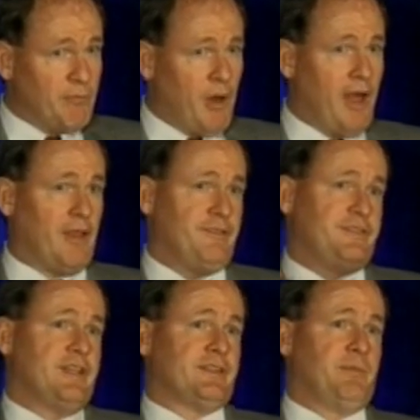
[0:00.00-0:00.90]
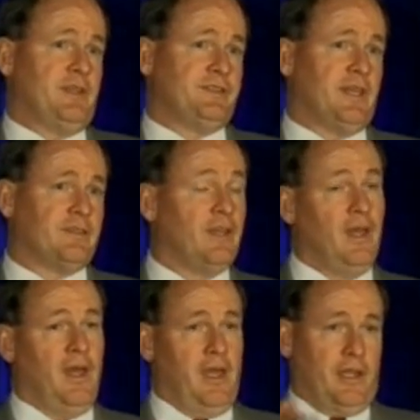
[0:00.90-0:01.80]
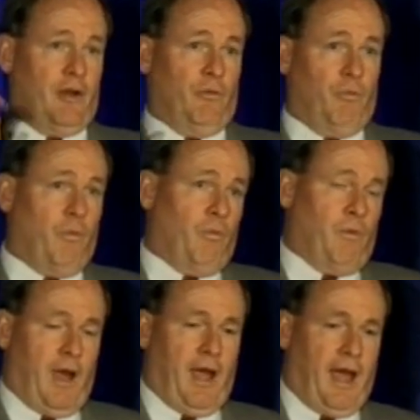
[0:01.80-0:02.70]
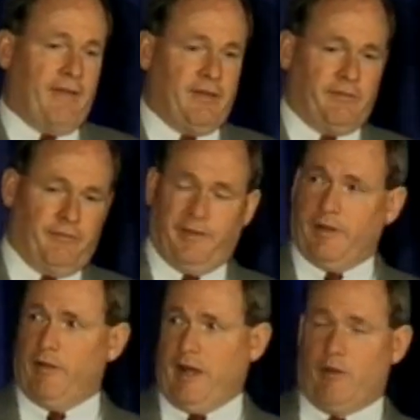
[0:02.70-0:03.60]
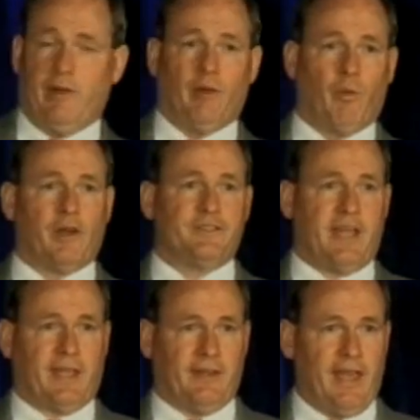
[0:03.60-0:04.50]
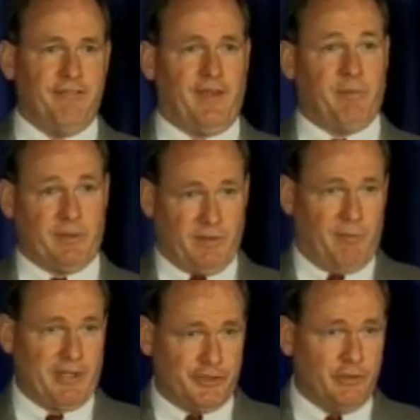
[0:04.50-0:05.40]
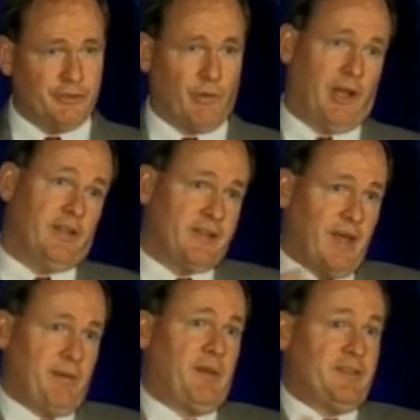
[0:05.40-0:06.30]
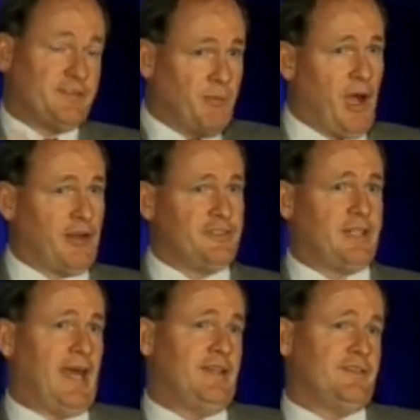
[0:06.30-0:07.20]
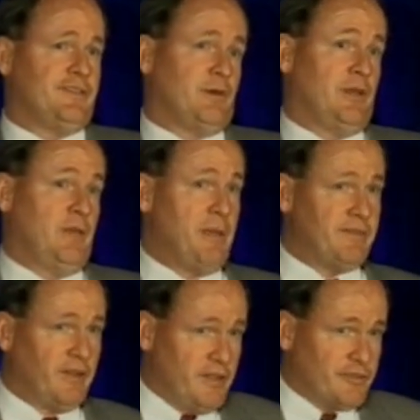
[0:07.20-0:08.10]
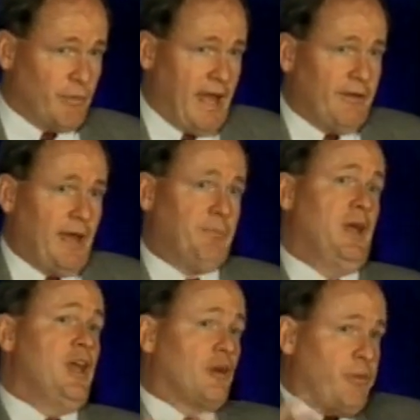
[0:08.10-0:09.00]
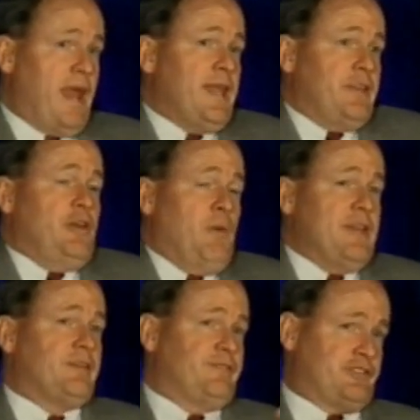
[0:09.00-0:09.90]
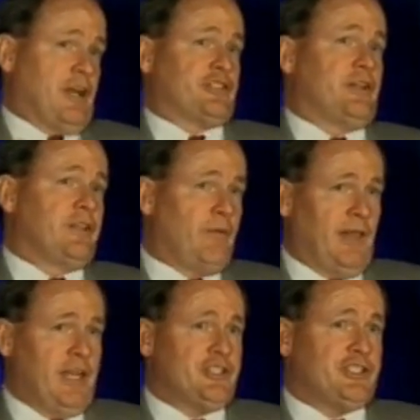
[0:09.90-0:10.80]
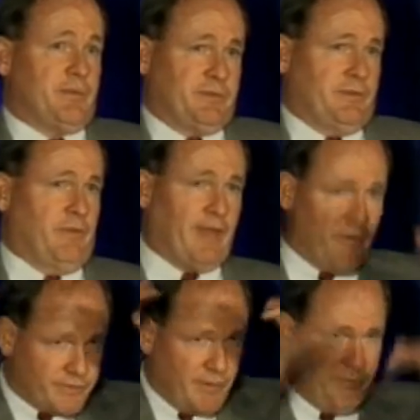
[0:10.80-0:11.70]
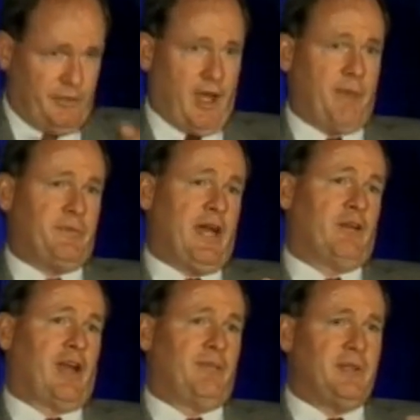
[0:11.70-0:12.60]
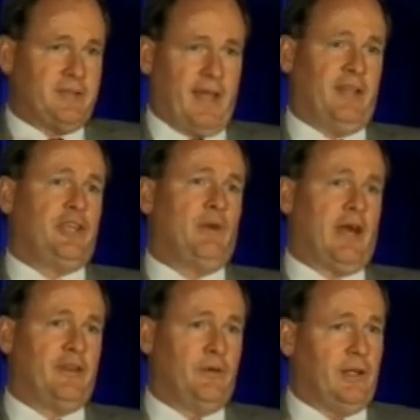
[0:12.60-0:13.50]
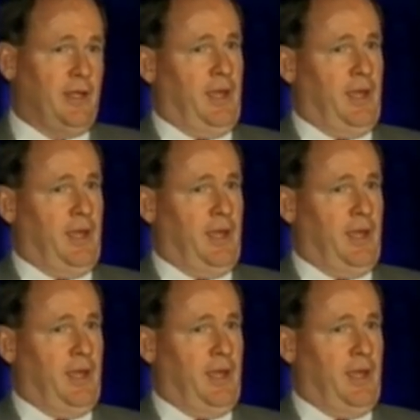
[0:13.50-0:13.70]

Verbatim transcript: model of seeing some of these things. You know, I haven't figured out how to really work Second Life yet, but some of my students go on and they tell me about these democracy islands and so on. That basically these ground up, creating new ways of structuring their relationships without some top-down government telling you how to do it.